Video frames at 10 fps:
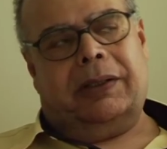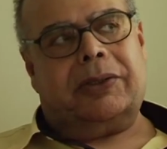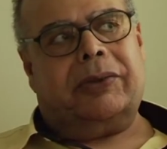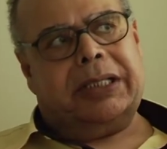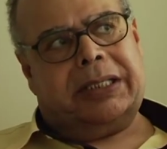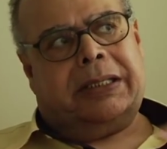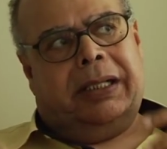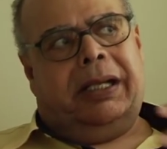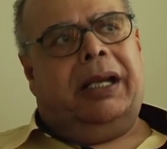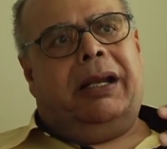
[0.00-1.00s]
So this
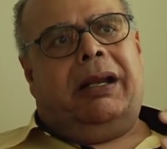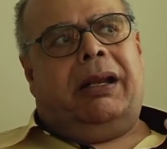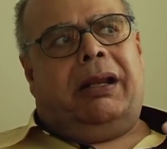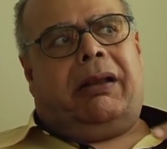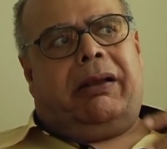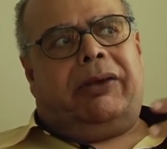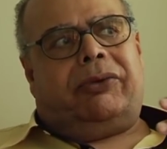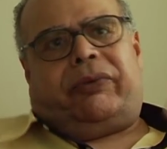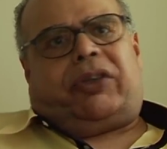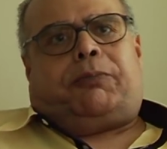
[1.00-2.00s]

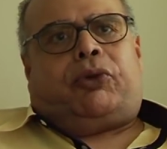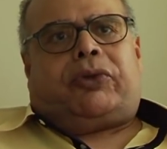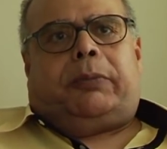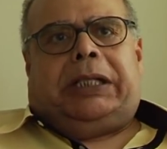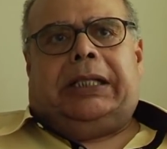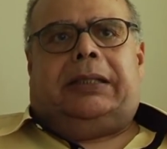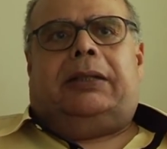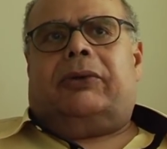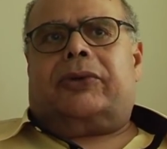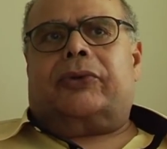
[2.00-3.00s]
kind of responsibility
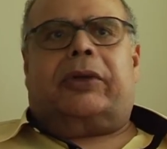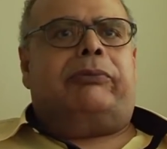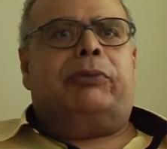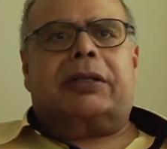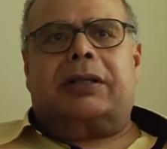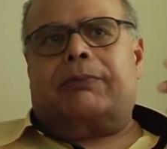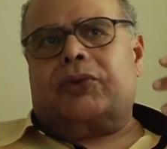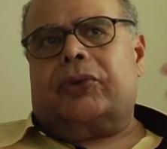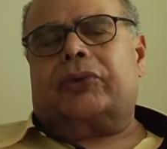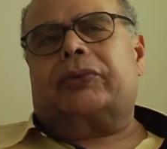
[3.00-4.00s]
also gave me some
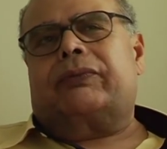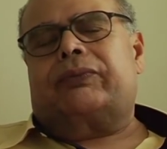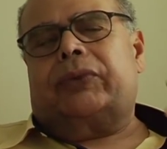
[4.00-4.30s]
sort of